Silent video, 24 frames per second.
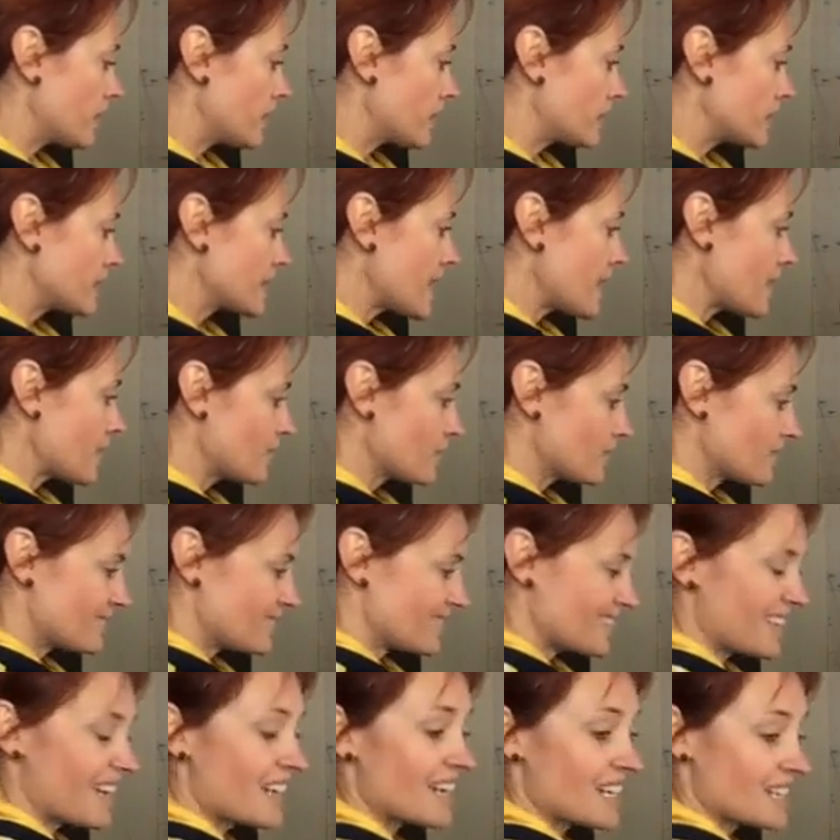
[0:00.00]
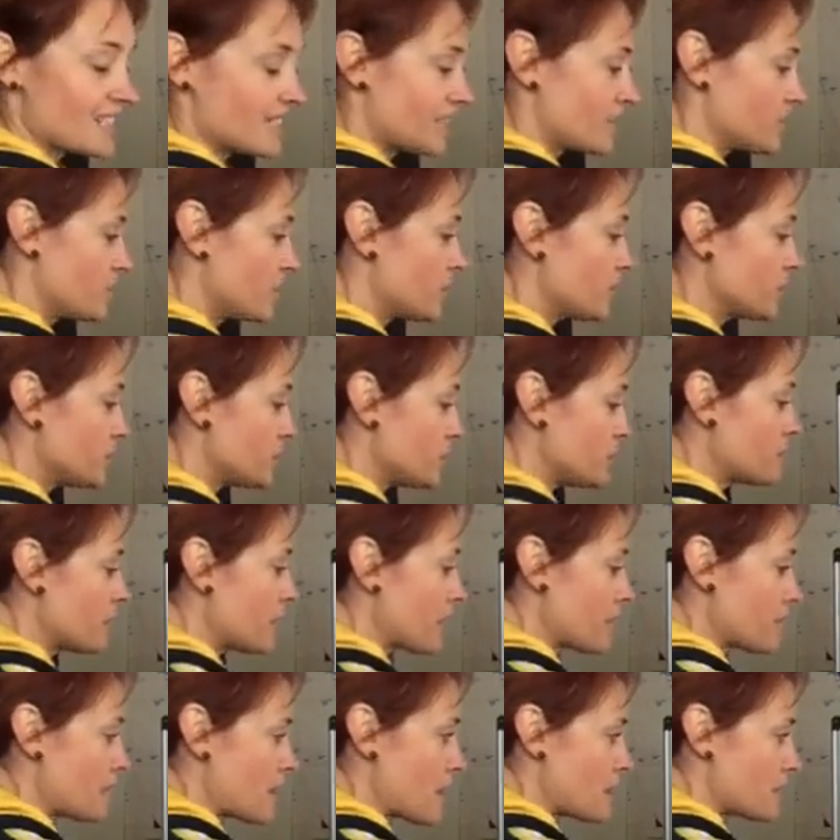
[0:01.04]
Now, like I said, you can do
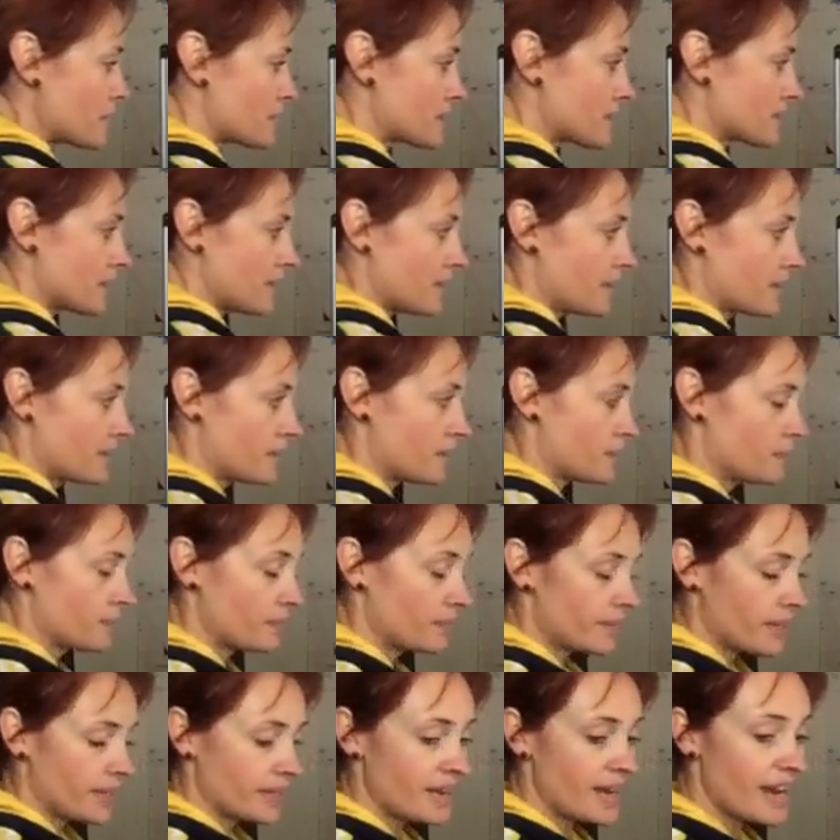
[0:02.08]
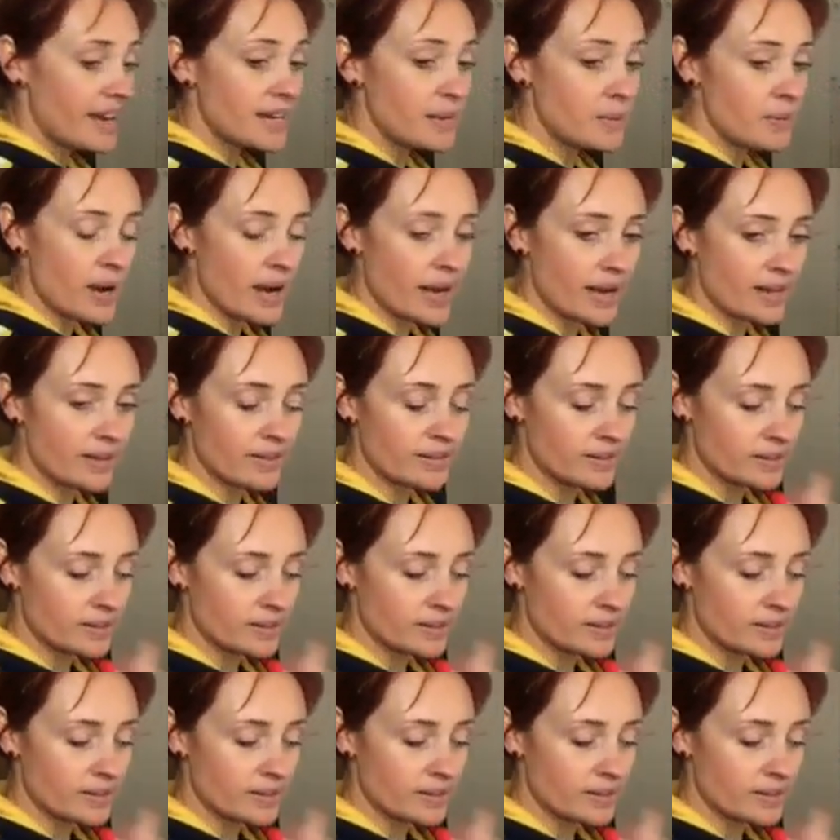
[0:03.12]
mind maps in any way.